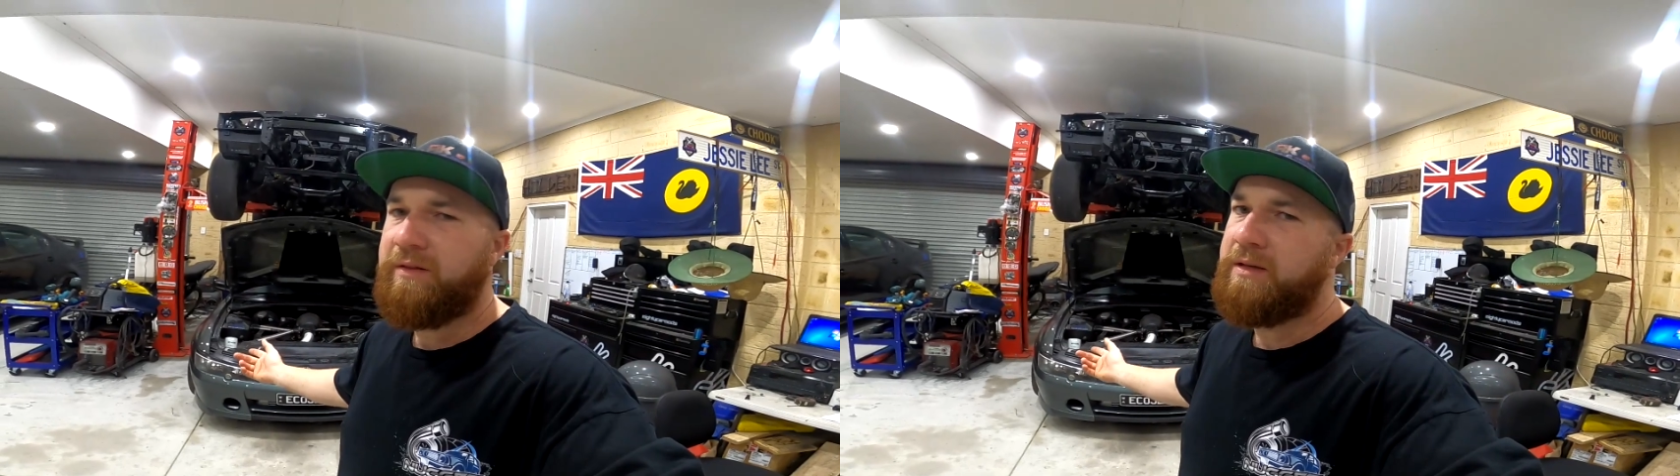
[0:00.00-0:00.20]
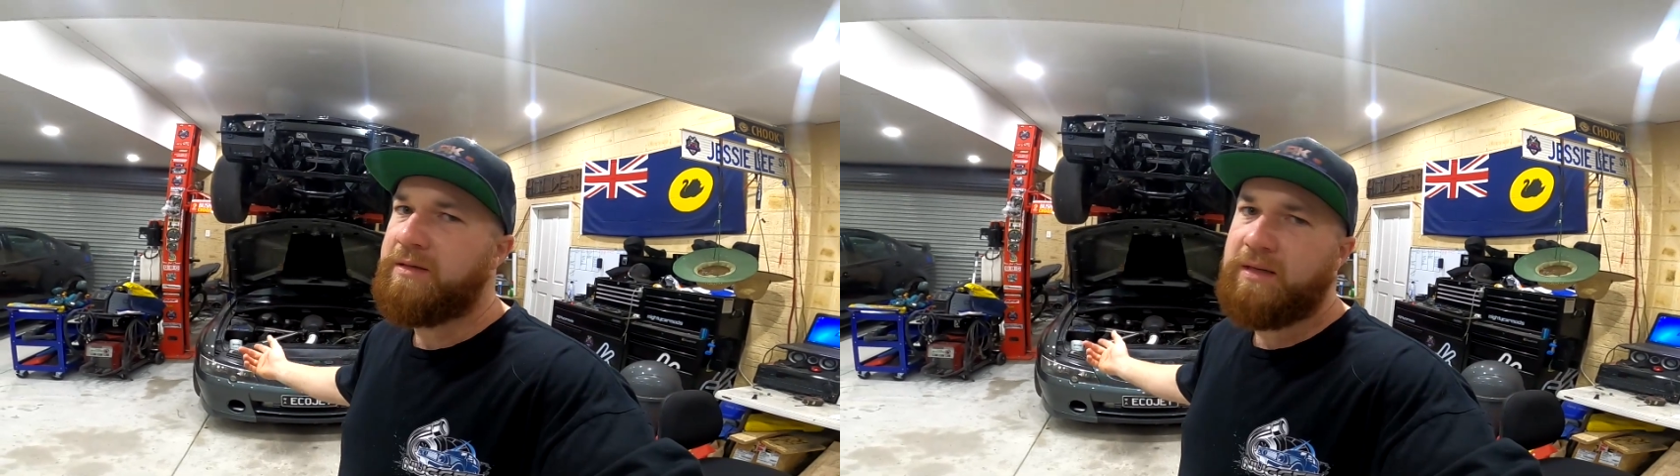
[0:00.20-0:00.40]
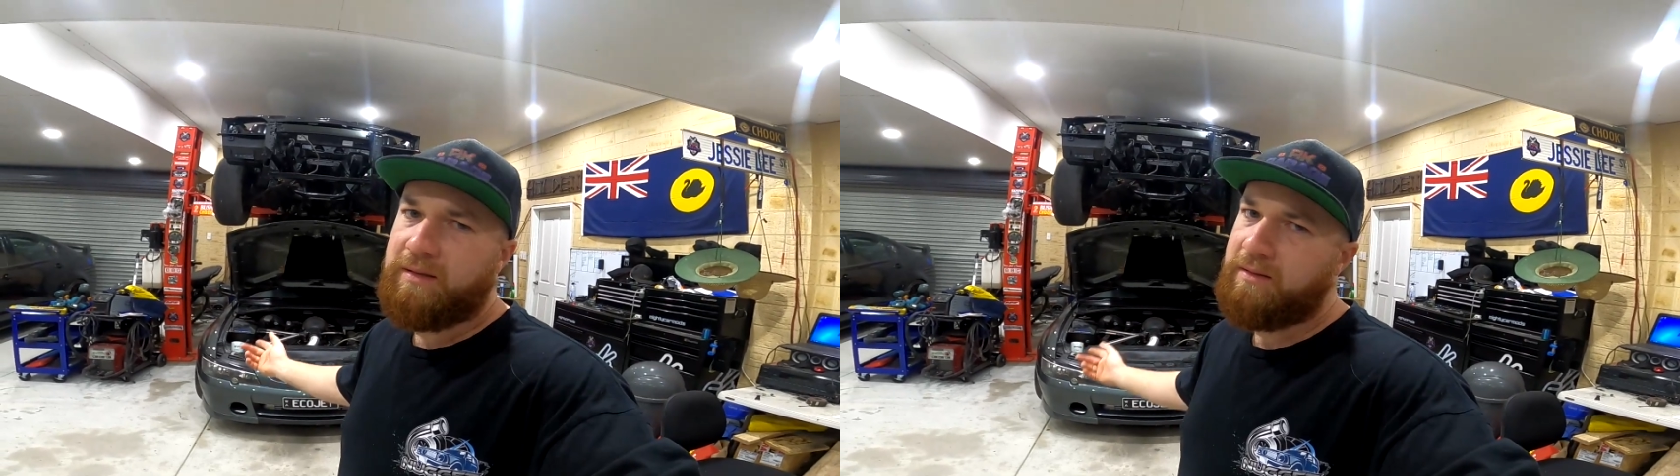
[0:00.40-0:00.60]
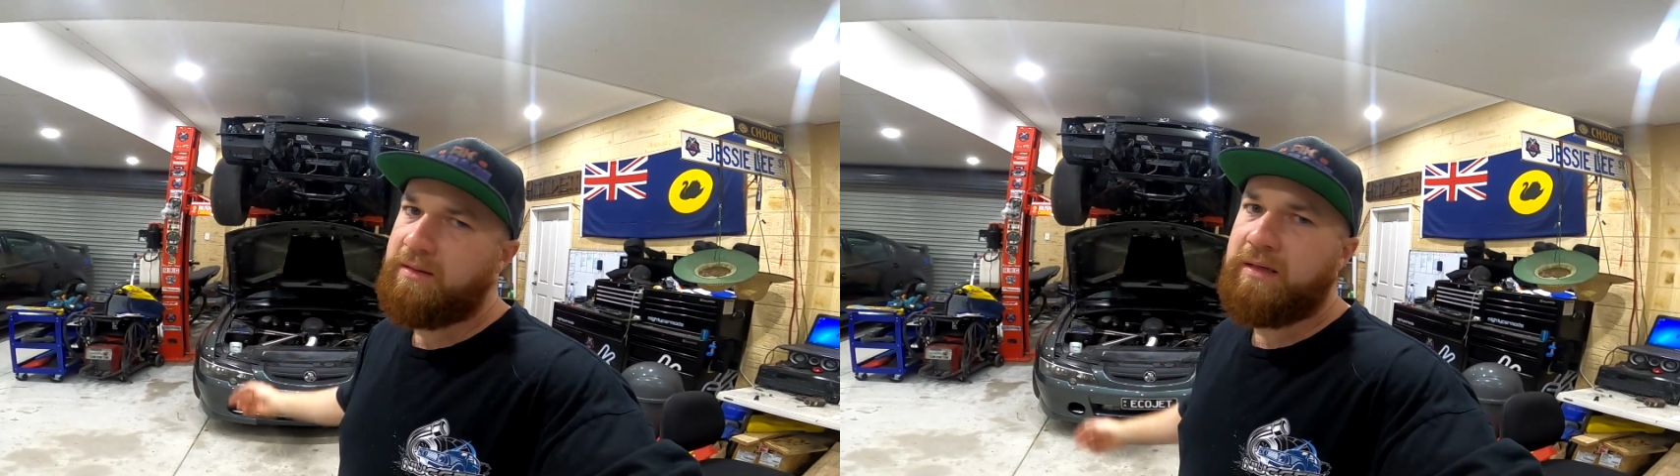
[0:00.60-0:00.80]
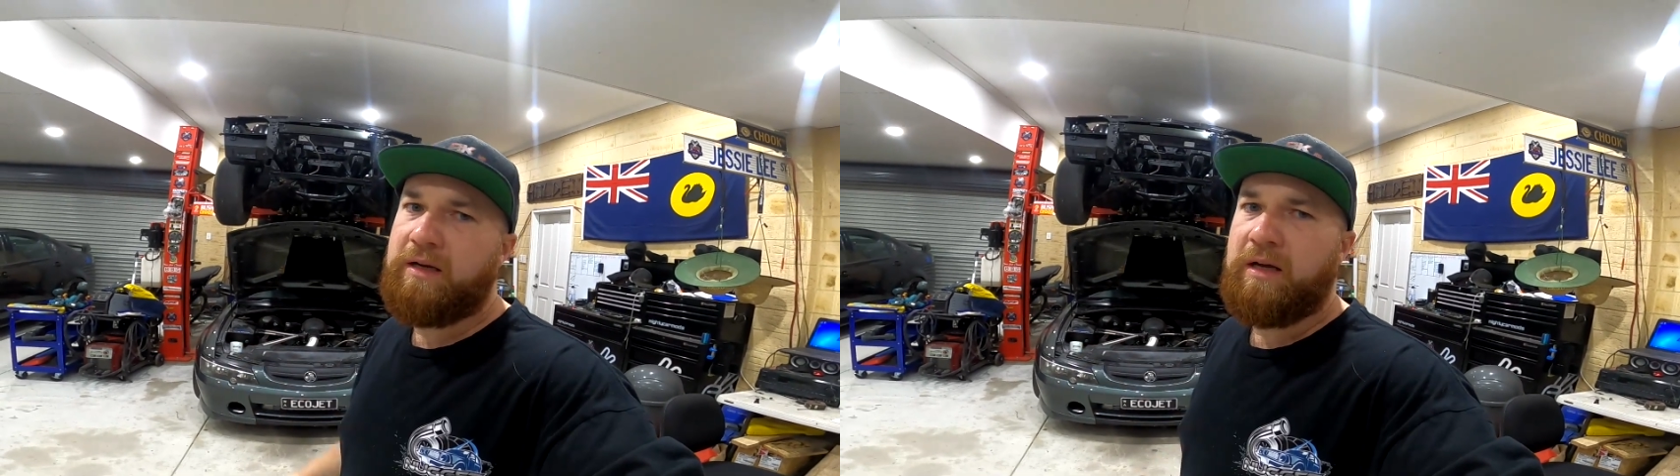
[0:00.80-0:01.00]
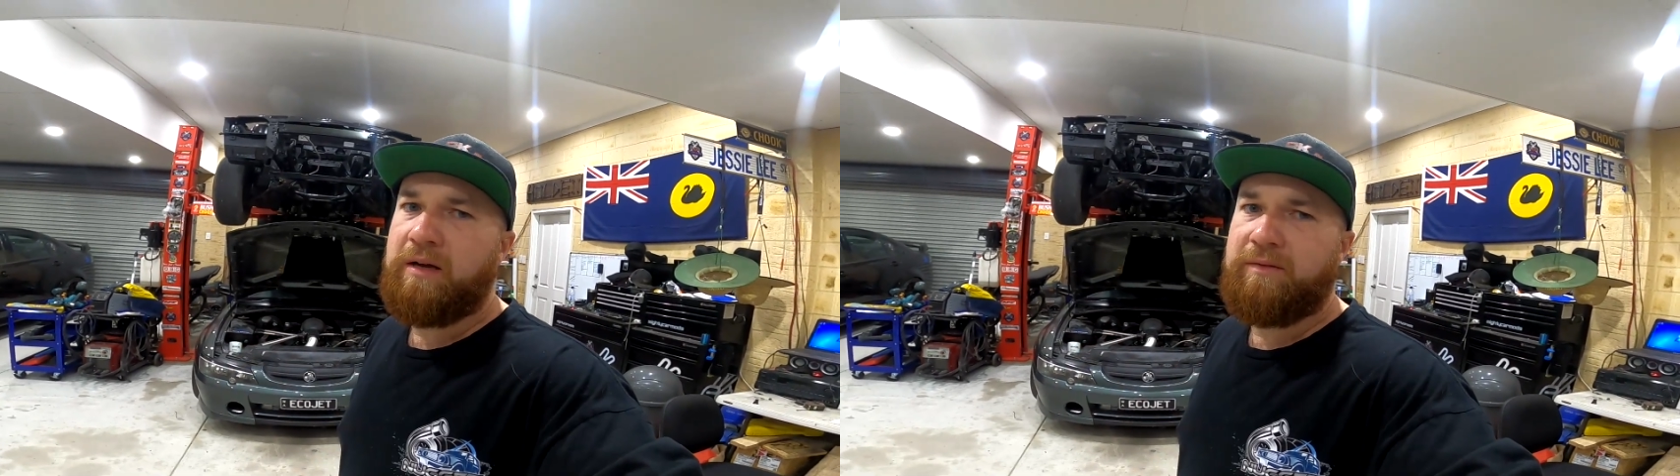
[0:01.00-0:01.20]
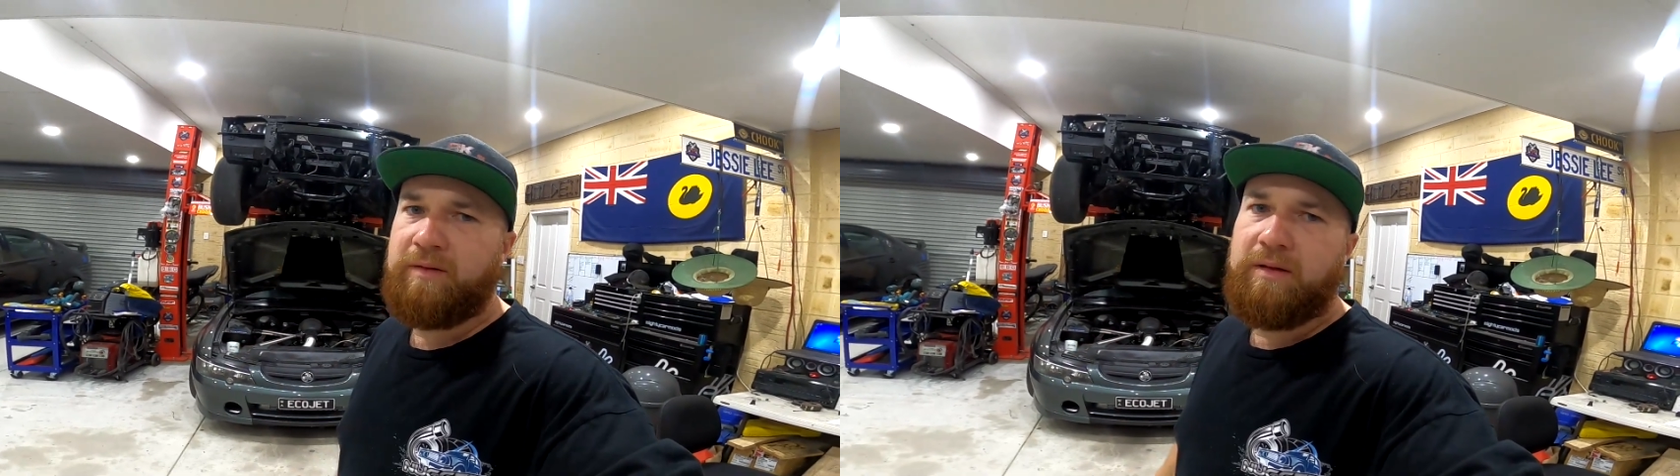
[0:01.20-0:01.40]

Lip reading: 36.5.